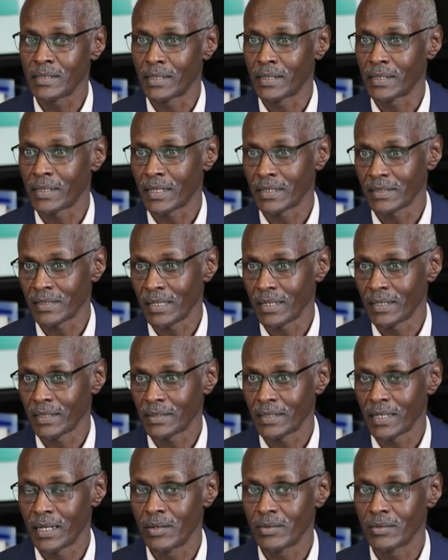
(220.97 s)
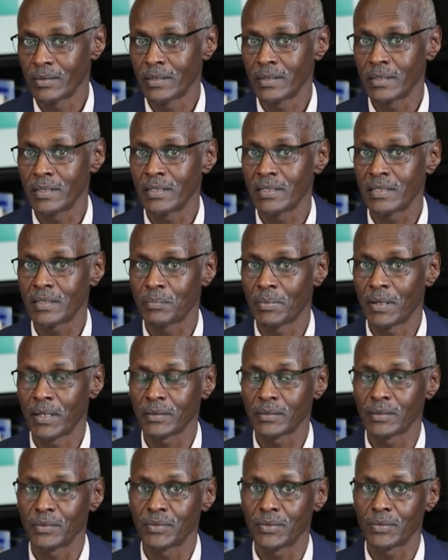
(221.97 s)
in Kassala town in east
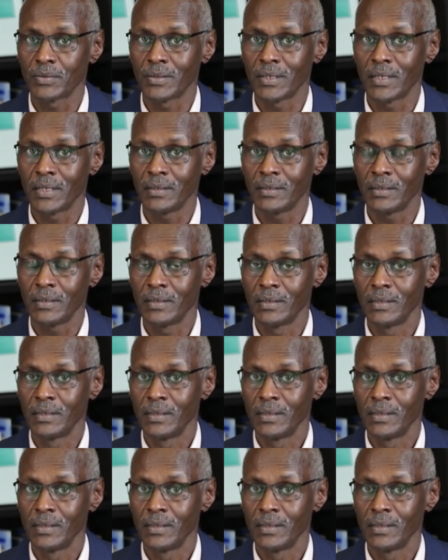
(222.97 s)
part of Sudan,